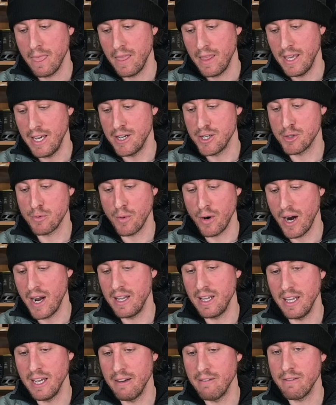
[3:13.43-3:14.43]
here's where I
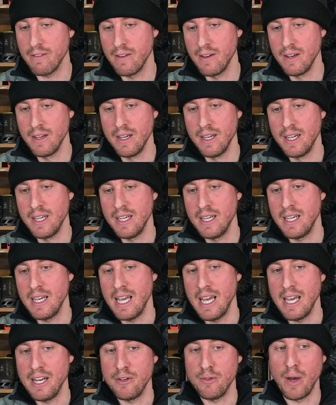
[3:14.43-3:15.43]
live.
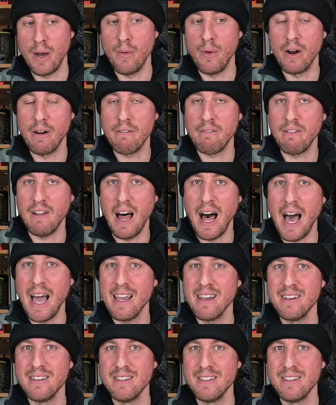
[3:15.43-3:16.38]
Do I want to fly?